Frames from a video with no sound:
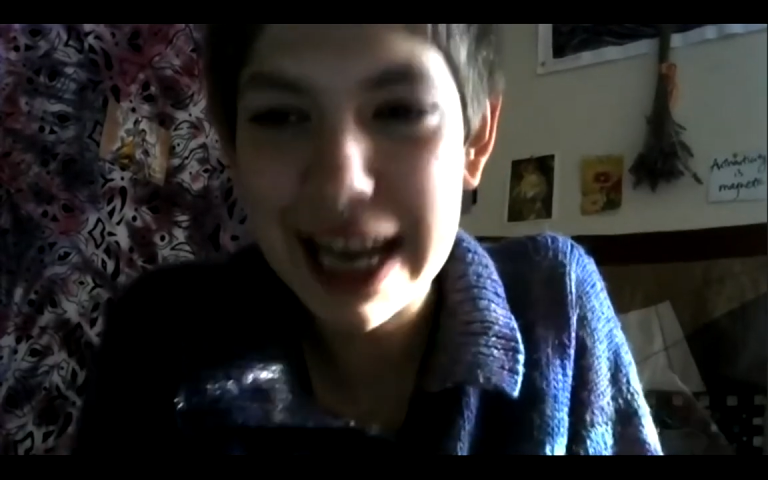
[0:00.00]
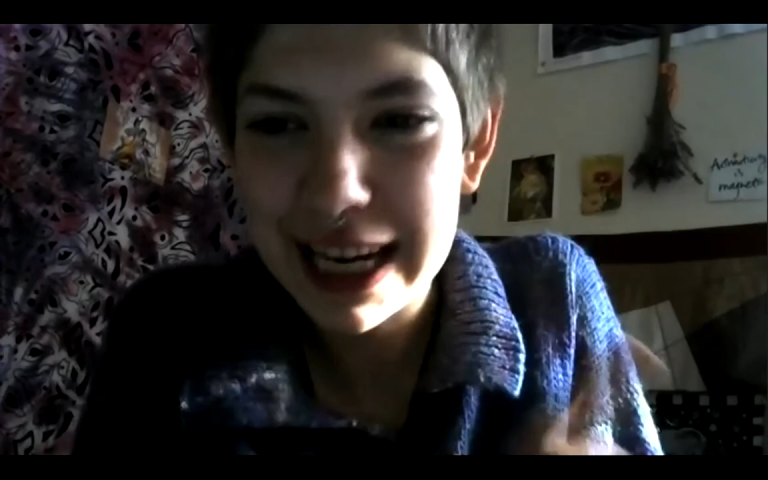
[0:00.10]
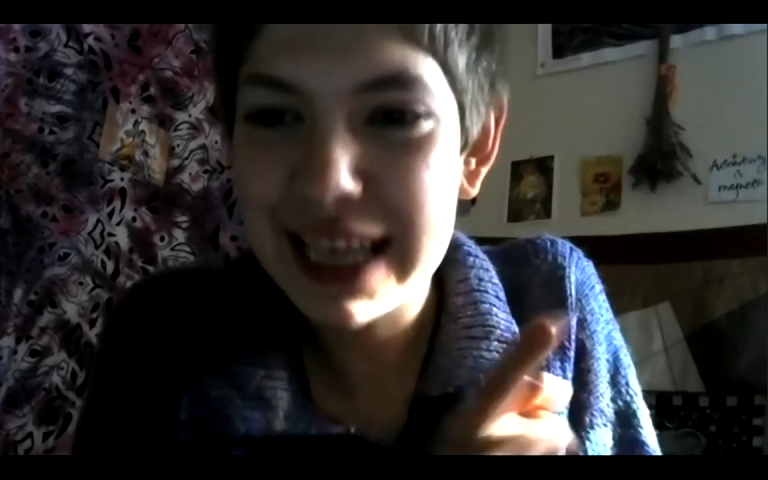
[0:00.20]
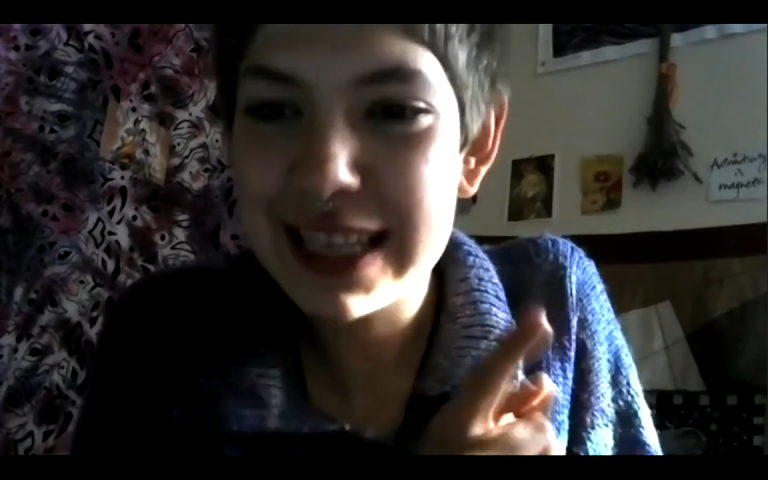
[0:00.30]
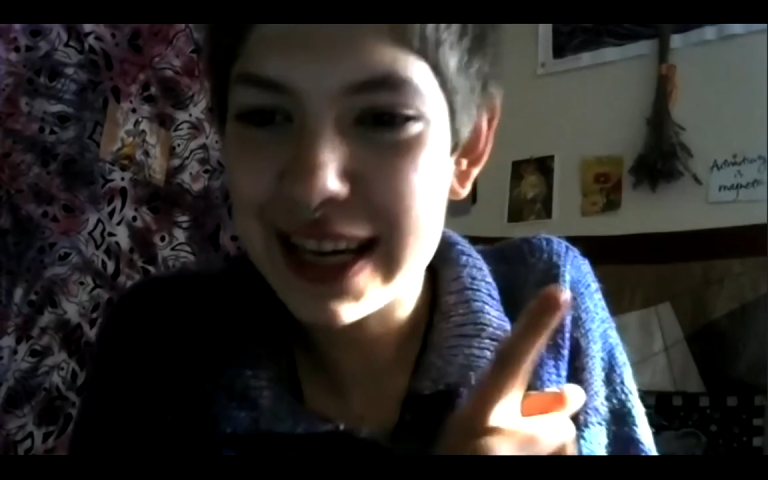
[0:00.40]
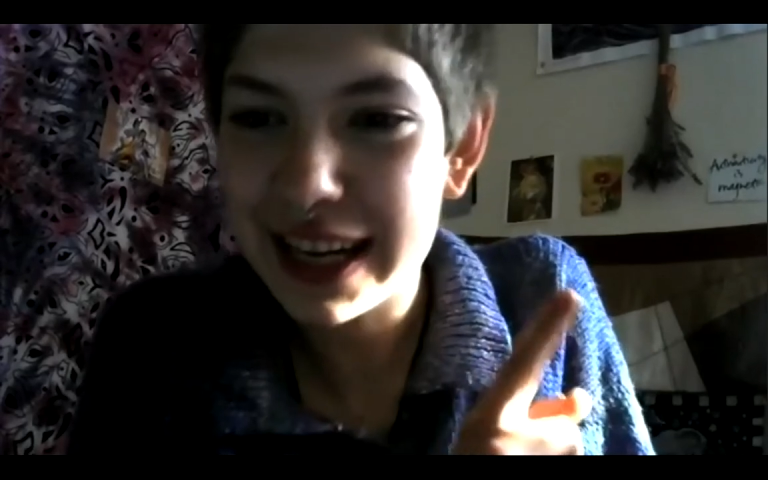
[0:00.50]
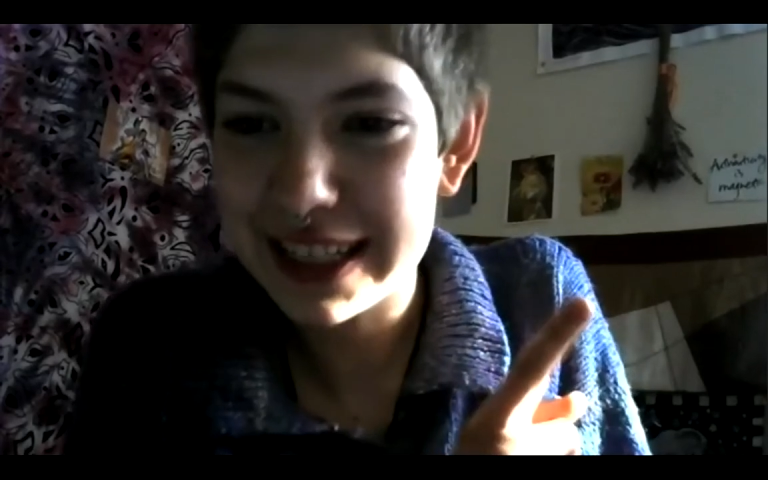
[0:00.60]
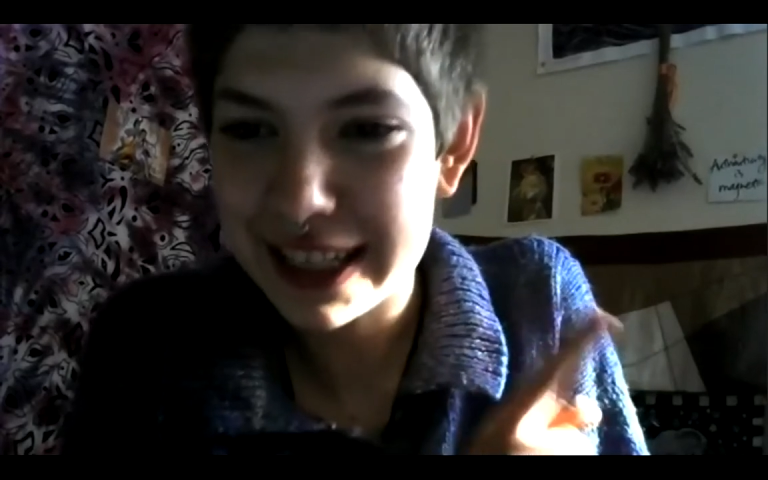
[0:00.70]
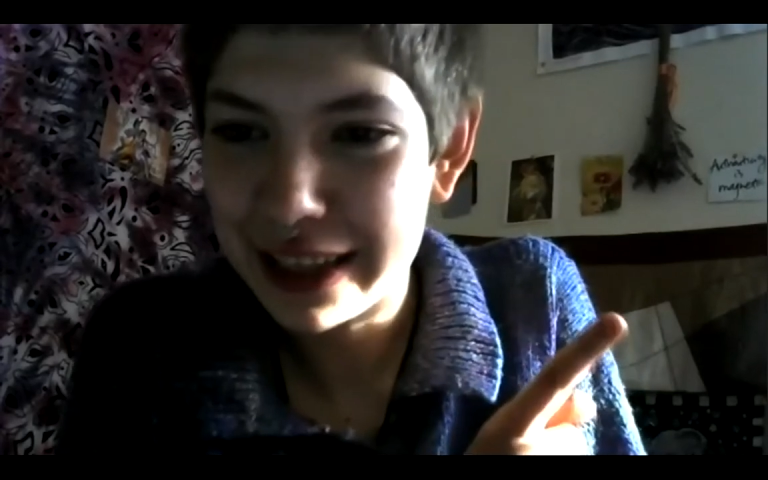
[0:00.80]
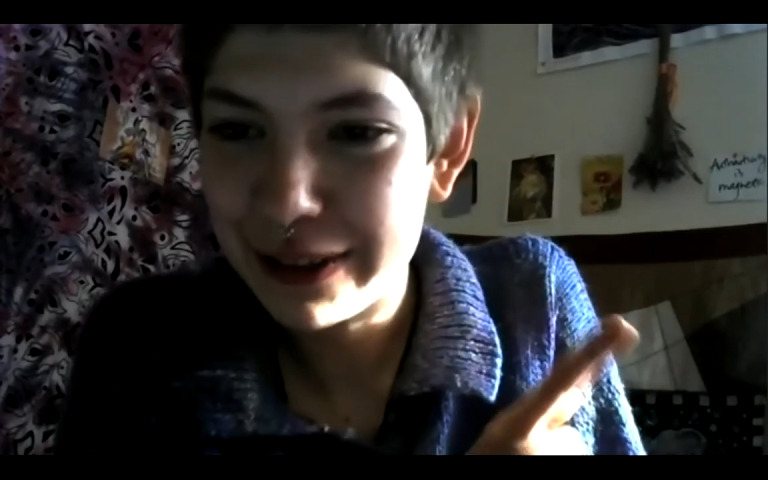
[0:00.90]
and he's not going to
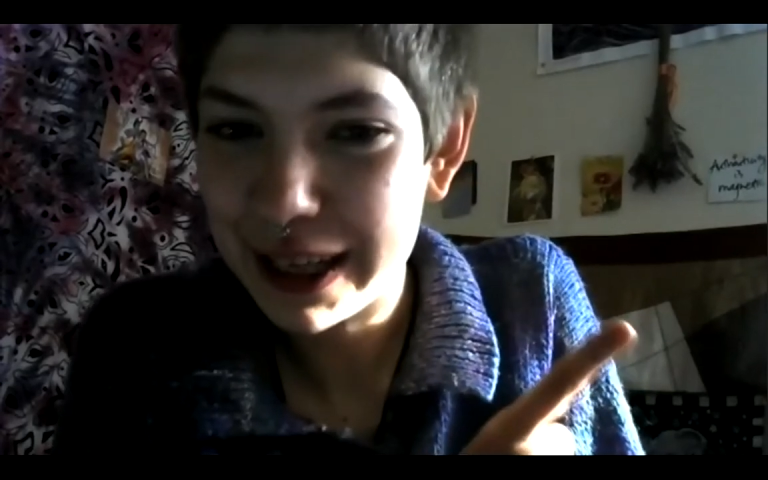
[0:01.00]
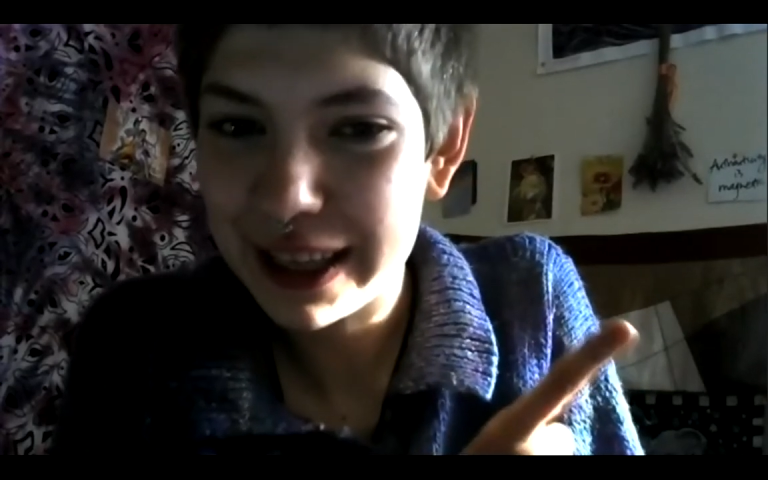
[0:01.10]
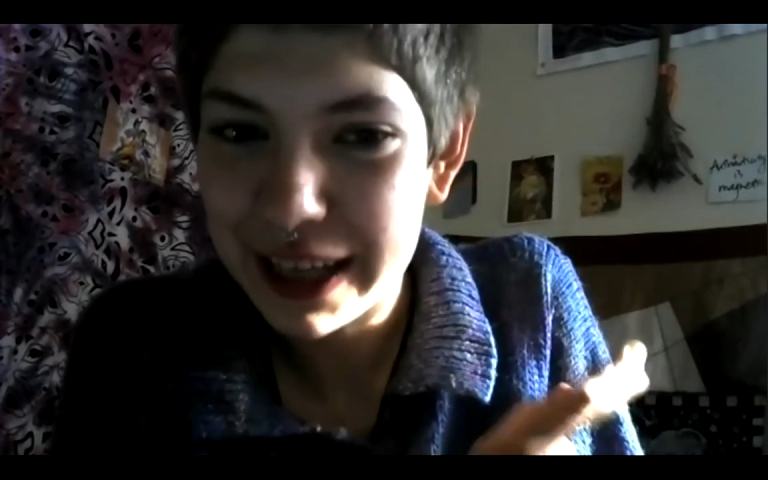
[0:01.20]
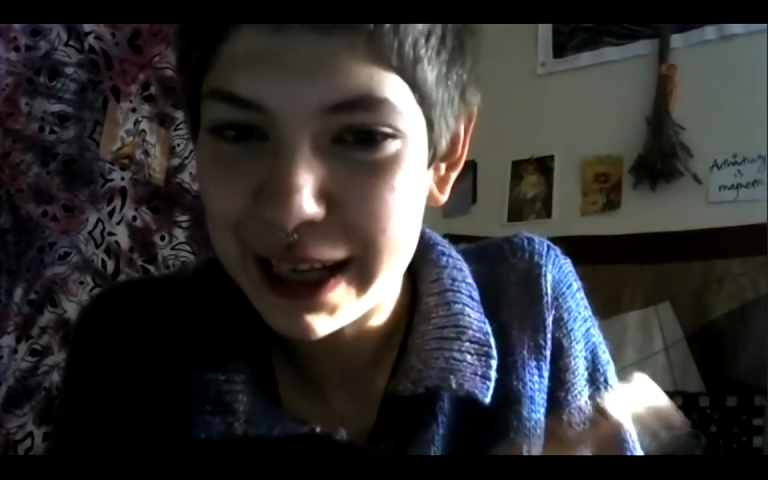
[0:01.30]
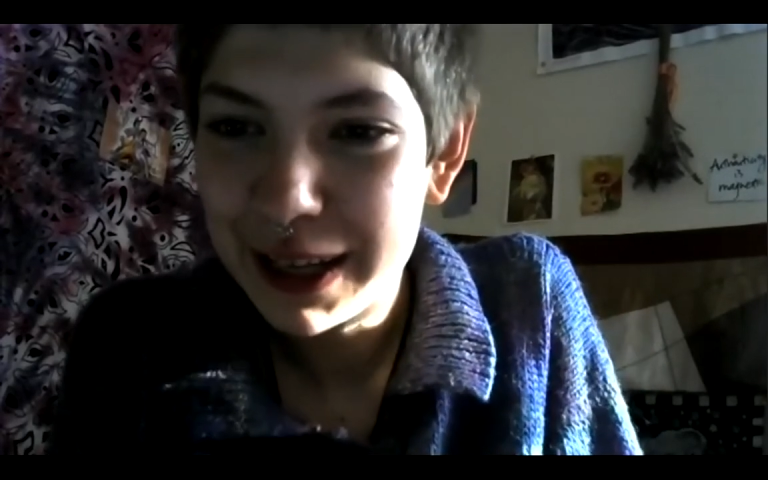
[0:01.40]
tell anyone either.